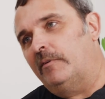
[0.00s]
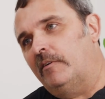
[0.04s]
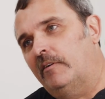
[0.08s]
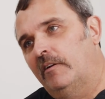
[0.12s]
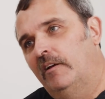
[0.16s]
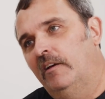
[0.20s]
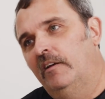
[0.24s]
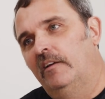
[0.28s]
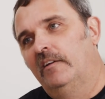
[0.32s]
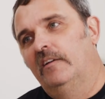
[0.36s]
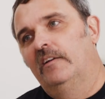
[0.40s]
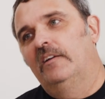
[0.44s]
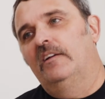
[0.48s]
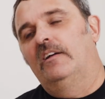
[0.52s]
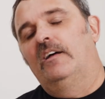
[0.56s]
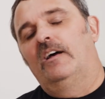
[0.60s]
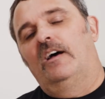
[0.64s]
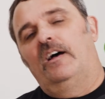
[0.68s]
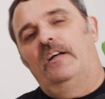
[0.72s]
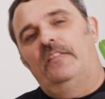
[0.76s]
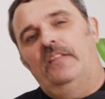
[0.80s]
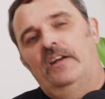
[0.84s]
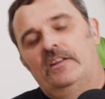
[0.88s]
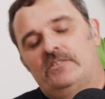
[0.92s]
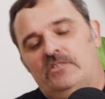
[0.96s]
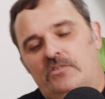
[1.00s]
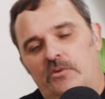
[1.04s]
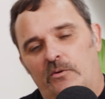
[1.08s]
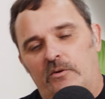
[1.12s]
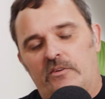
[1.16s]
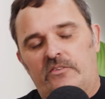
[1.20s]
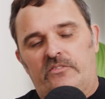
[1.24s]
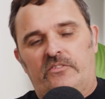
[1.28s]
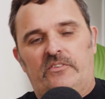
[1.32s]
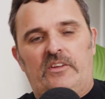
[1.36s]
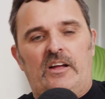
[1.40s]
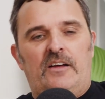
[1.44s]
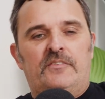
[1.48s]
and that sort
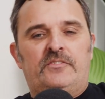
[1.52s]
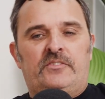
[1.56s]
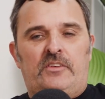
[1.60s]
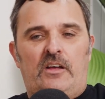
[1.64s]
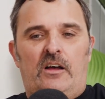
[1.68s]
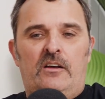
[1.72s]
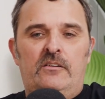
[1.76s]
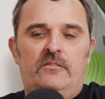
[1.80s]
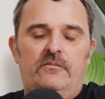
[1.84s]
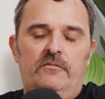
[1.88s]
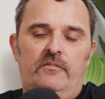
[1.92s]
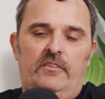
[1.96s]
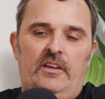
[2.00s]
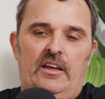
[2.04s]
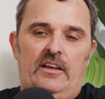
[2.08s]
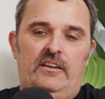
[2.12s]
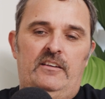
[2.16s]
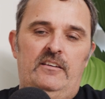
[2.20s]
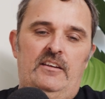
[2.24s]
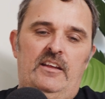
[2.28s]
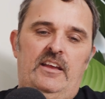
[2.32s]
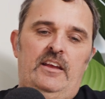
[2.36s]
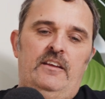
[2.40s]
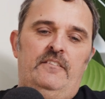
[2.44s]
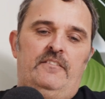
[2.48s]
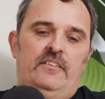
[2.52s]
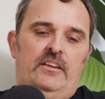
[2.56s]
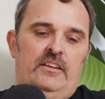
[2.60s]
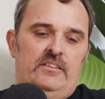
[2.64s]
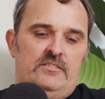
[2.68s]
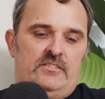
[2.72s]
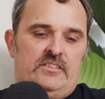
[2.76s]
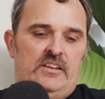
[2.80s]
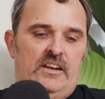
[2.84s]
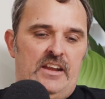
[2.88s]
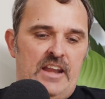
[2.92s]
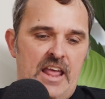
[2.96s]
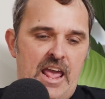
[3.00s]
of stuff. So, and even
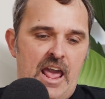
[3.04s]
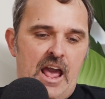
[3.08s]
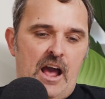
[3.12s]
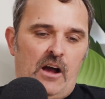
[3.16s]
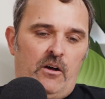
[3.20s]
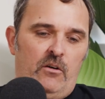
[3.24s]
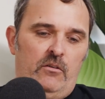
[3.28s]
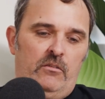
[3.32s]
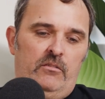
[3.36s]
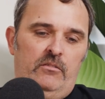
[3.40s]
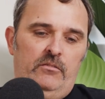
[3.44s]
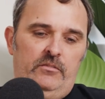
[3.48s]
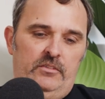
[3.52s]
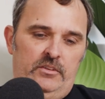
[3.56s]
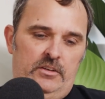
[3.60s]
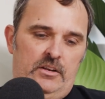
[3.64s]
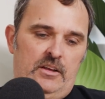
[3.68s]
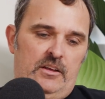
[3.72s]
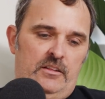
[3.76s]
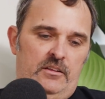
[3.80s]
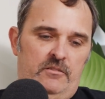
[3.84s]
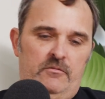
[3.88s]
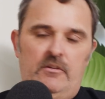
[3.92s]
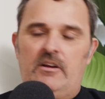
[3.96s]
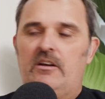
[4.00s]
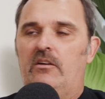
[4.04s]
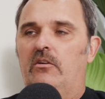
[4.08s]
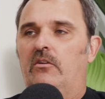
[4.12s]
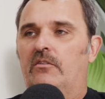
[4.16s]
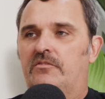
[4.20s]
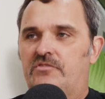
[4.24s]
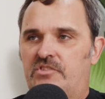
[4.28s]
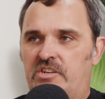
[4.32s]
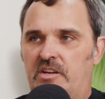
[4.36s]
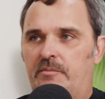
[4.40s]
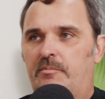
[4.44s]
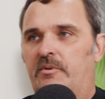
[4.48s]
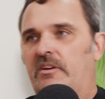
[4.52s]
into now, they're running
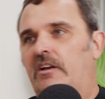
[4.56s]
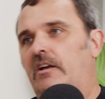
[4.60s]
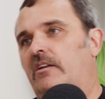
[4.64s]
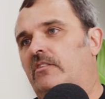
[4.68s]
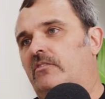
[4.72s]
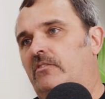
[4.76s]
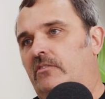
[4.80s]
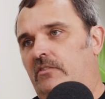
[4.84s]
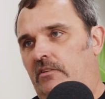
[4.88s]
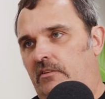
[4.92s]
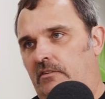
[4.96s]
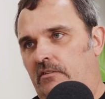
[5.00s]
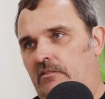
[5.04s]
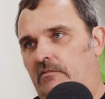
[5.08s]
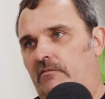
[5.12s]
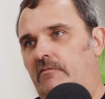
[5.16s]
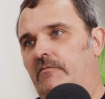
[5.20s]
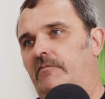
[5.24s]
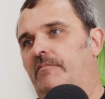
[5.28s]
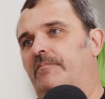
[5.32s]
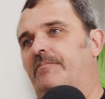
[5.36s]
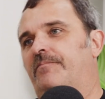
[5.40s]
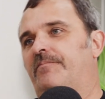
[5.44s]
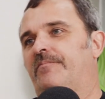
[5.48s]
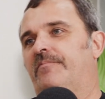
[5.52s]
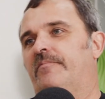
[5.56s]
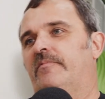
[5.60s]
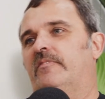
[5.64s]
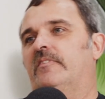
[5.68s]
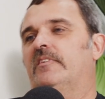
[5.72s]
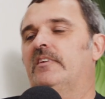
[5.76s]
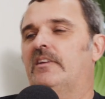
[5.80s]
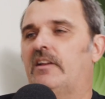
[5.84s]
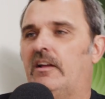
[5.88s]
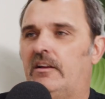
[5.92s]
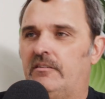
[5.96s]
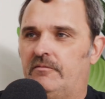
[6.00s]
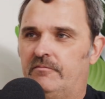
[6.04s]
off GPS and,
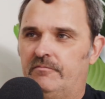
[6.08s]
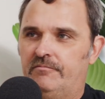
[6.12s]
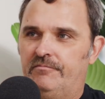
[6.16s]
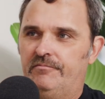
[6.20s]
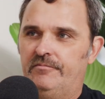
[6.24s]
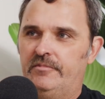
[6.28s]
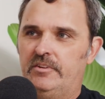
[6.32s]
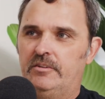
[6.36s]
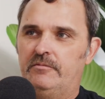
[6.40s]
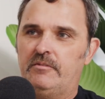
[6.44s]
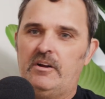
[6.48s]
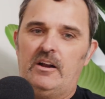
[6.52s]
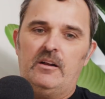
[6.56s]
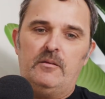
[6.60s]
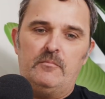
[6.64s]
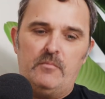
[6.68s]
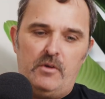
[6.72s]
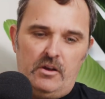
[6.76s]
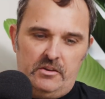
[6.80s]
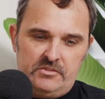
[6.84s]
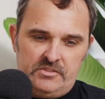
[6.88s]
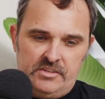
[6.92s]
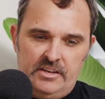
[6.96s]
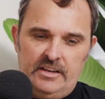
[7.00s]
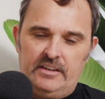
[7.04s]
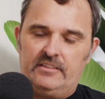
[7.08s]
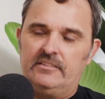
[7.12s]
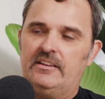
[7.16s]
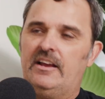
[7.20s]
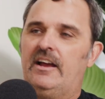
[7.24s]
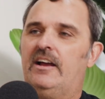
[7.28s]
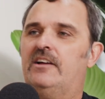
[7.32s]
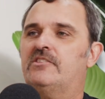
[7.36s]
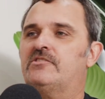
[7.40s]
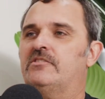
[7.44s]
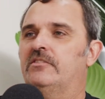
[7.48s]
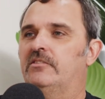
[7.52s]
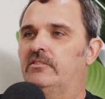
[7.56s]
you're running Motec
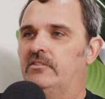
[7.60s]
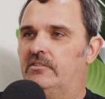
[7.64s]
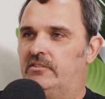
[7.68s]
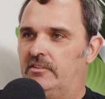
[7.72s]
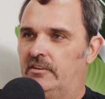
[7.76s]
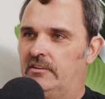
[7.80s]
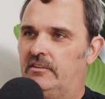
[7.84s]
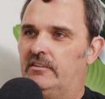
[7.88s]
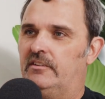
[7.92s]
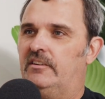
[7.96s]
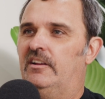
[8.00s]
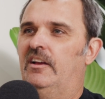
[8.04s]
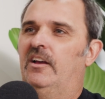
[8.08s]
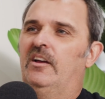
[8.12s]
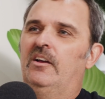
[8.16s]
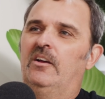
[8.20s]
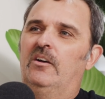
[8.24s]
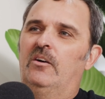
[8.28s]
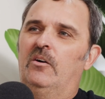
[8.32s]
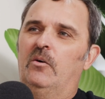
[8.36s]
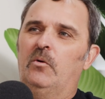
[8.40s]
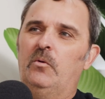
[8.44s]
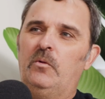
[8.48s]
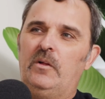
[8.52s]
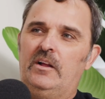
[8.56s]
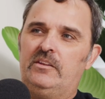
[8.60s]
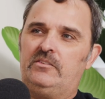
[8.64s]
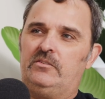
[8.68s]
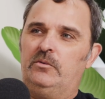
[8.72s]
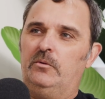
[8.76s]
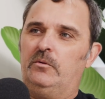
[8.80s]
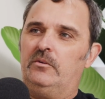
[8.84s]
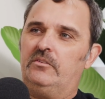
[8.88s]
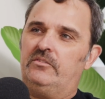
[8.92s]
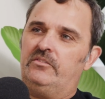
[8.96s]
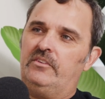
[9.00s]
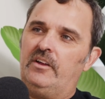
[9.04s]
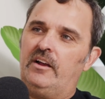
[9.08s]
dashes and all that
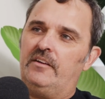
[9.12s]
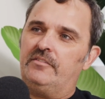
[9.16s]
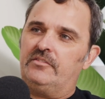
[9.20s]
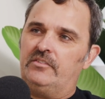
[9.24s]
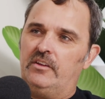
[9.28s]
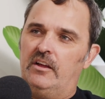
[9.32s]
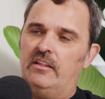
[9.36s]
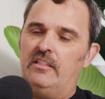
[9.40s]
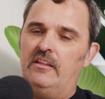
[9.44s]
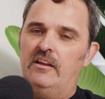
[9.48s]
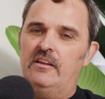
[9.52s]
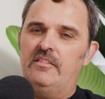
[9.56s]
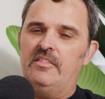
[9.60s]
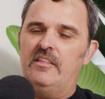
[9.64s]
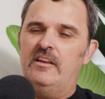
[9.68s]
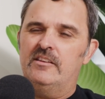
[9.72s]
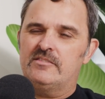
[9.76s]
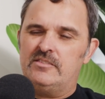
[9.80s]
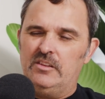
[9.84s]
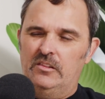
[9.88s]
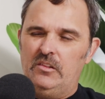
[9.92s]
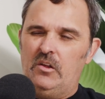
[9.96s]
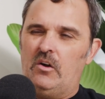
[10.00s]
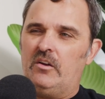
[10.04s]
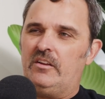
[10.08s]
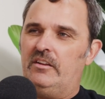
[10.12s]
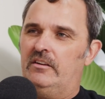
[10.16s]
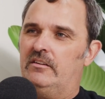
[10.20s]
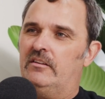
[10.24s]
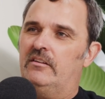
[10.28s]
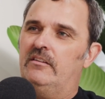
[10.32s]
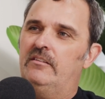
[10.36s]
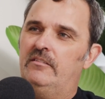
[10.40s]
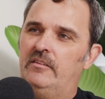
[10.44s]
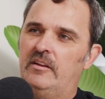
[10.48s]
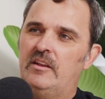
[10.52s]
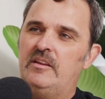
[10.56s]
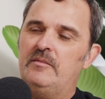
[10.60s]
sort of stuff. So there's a lot in
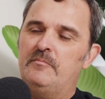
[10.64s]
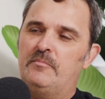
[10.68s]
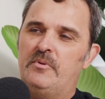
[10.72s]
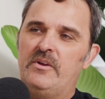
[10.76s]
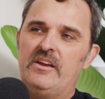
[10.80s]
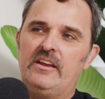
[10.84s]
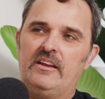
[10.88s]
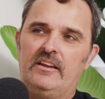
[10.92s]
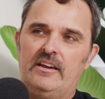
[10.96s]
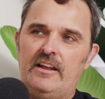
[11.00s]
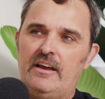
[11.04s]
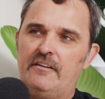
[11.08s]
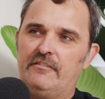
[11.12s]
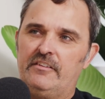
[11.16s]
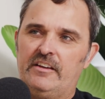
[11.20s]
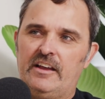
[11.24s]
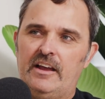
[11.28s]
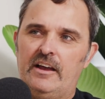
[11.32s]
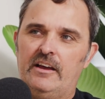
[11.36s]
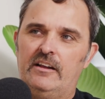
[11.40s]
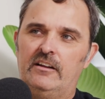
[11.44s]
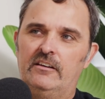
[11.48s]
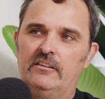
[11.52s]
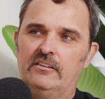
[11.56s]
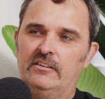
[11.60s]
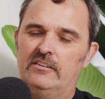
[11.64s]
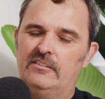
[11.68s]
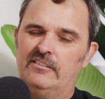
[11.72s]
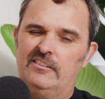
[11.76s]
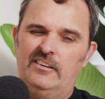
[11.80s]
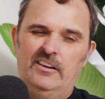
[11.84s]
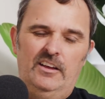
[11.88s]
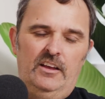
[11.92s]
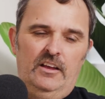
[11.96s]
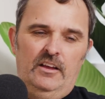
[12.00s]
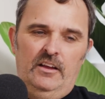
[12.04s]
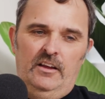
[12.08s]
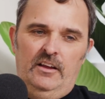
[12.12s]
being a navigator,
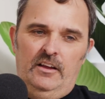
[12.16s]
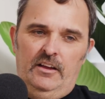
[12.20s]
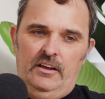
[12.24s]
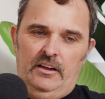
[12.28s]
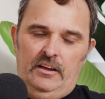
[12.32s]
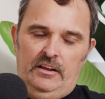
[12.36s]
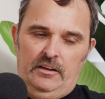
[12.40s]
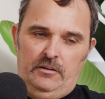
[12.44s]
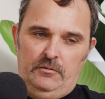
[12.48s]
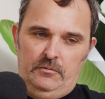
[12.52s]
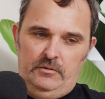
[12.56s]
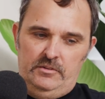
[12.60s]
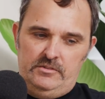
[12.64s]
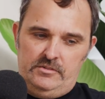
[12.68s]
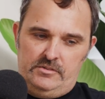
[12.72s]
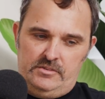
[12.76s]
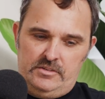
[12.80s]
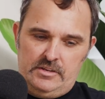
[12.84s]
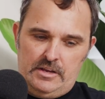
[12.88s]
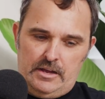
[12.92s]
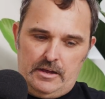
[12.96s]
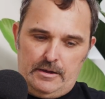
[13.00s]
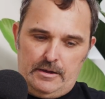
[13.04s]
and it was...